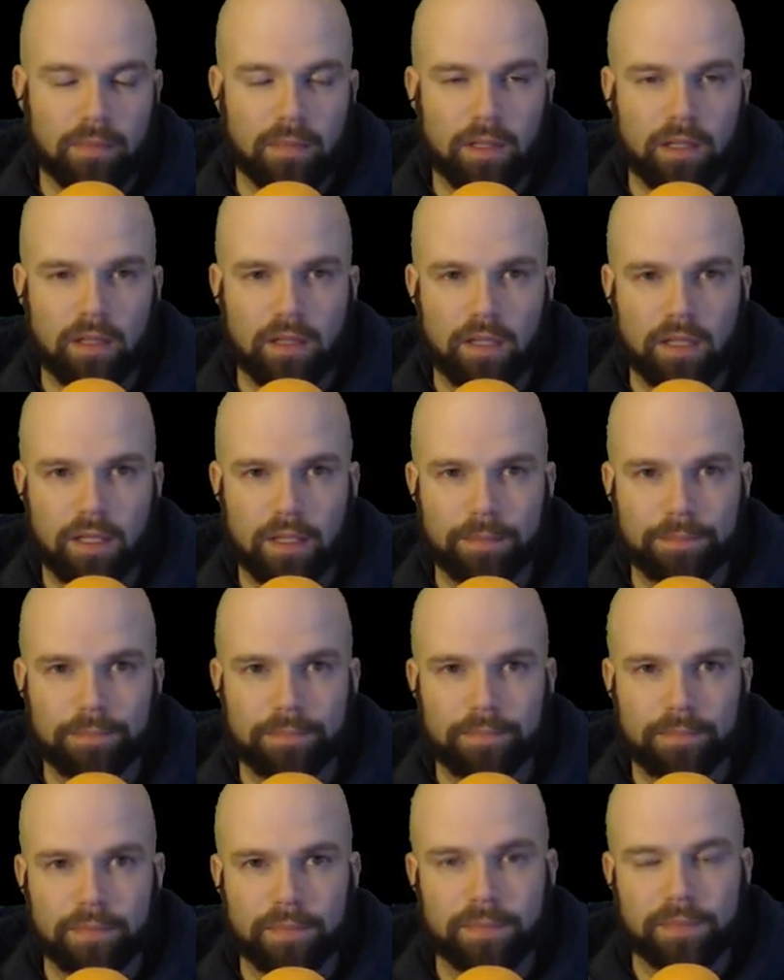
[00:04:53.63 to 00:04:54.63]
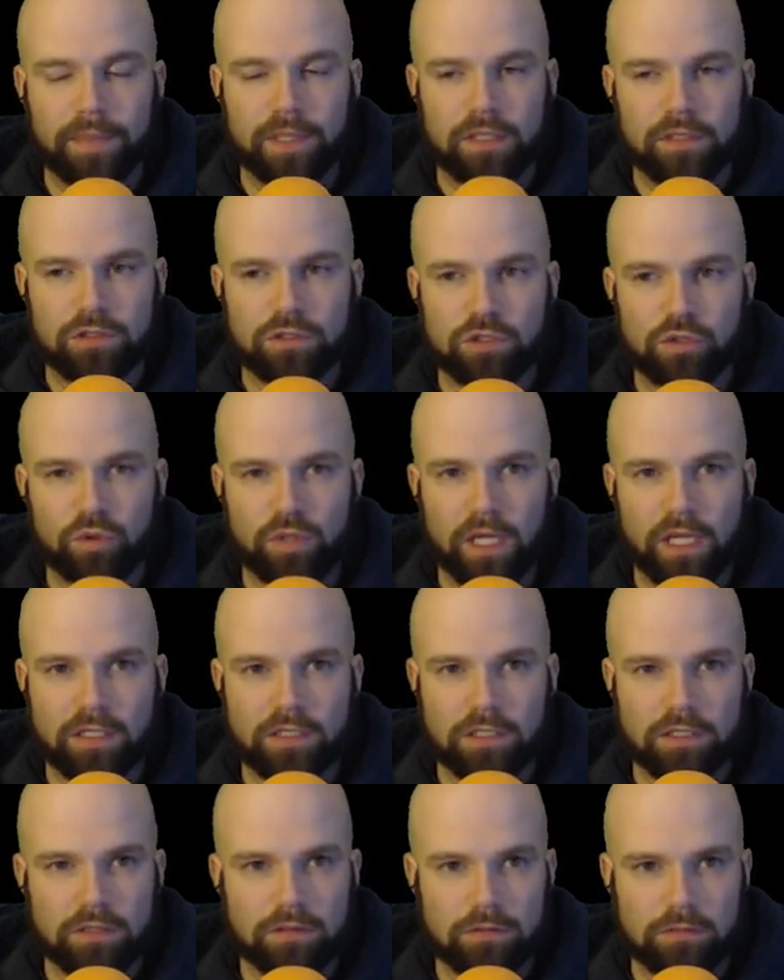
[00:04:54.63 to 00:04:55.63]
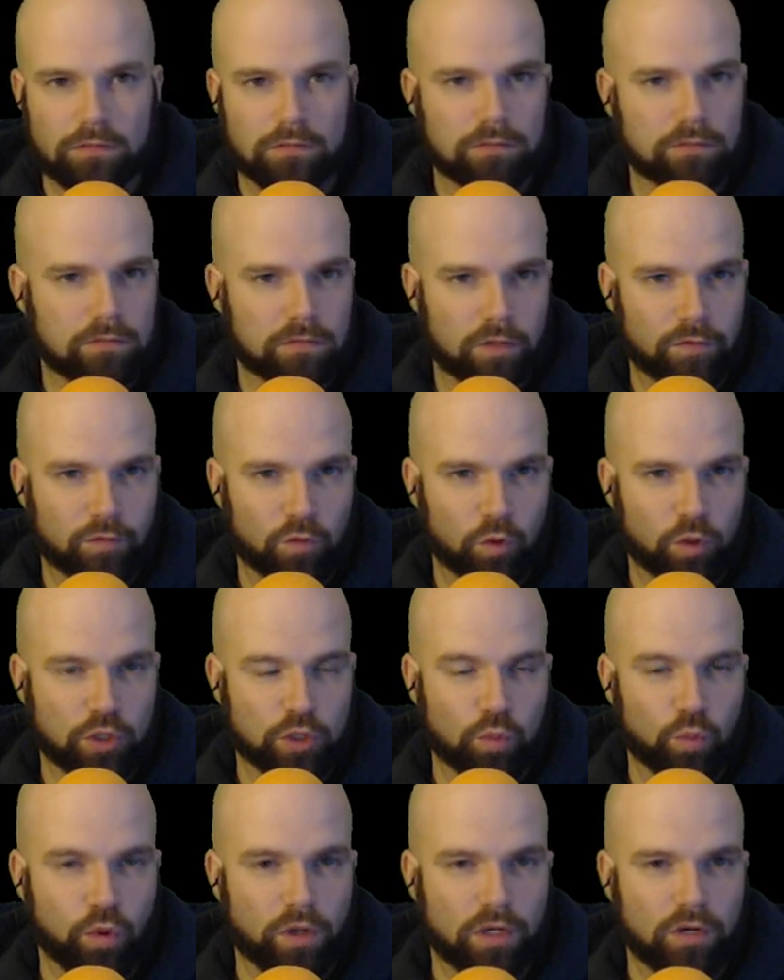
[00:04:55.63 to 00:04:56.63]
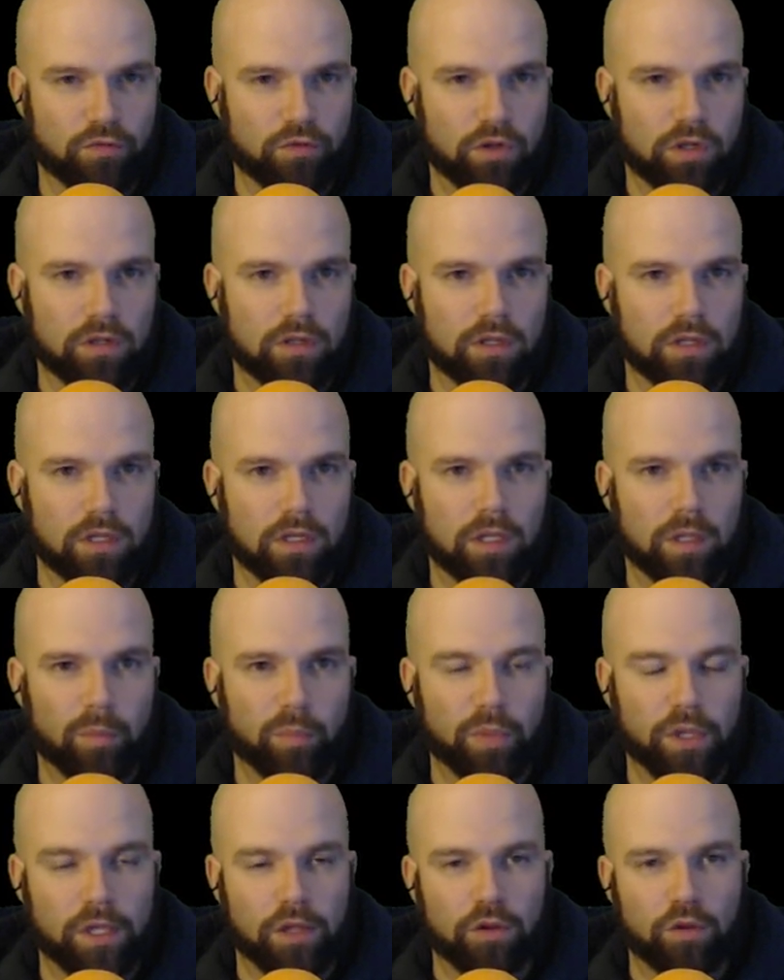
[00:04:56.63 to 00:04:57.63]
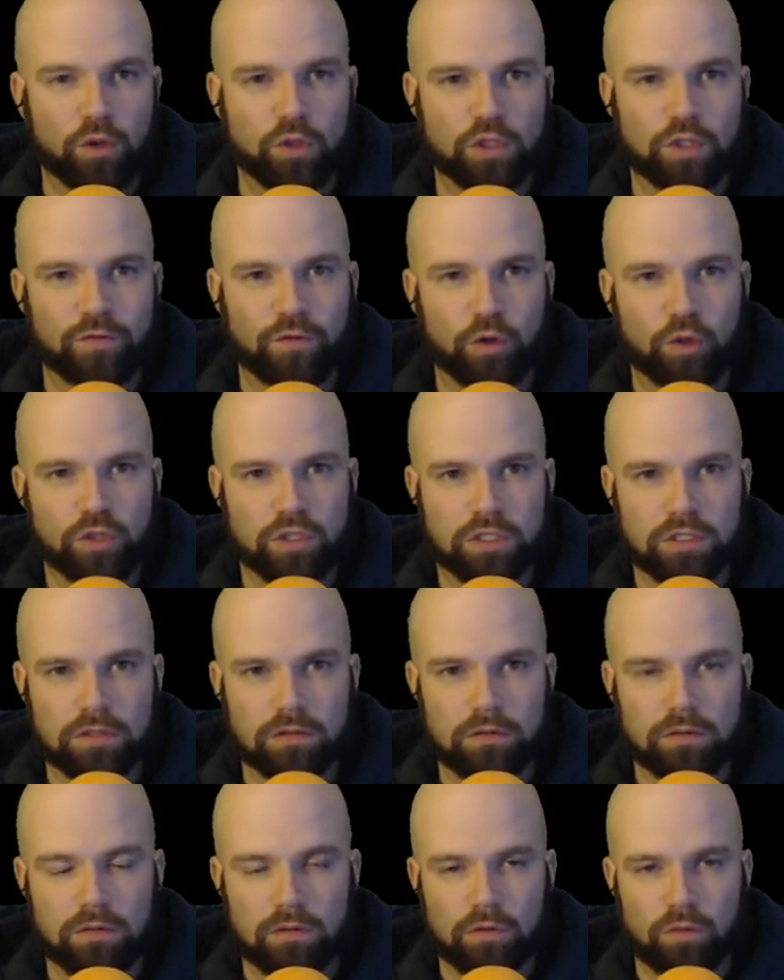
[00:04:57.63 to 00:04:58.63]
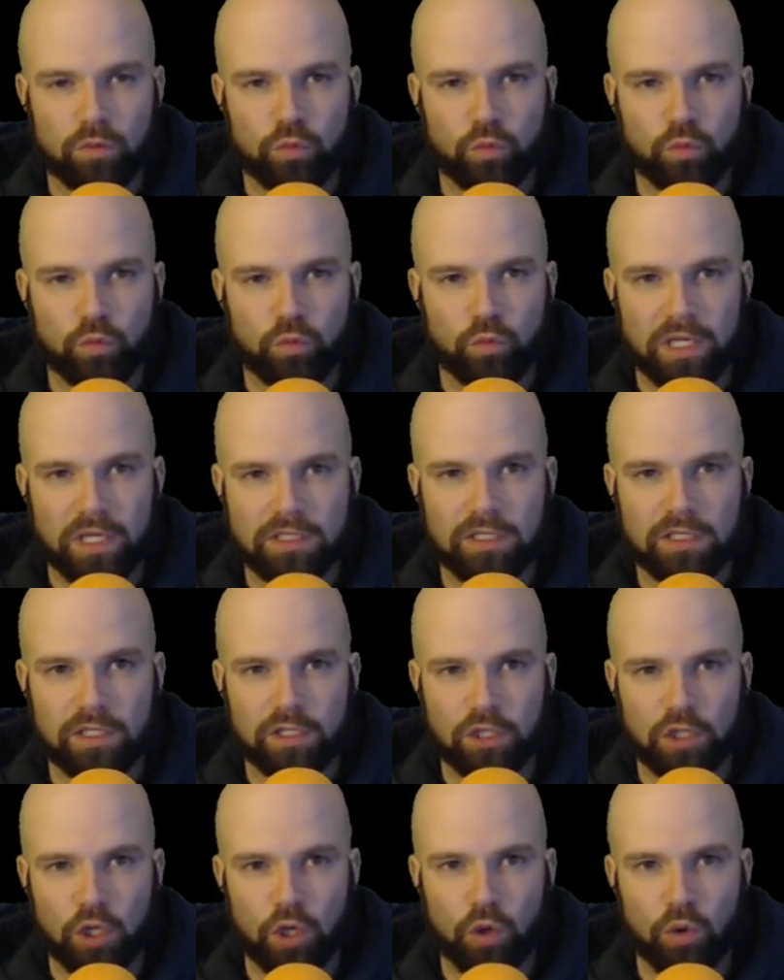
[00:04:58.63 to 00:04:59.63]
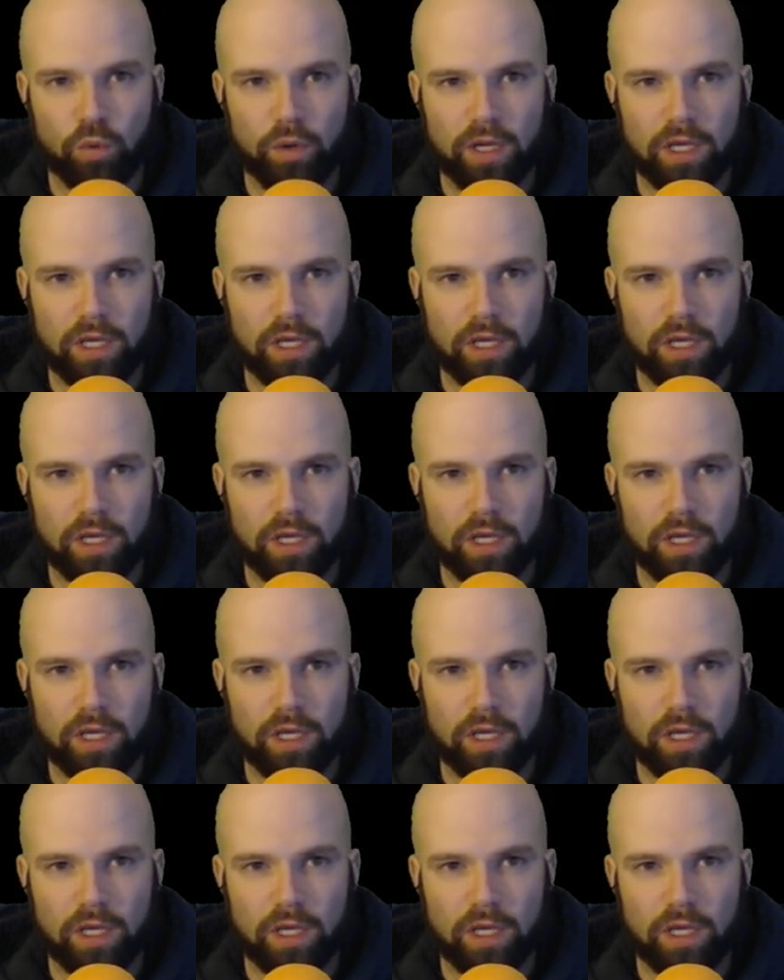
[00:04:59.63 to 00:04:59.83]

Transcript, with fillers: Um, so that's, of course, wonderful, but those folks would basically go away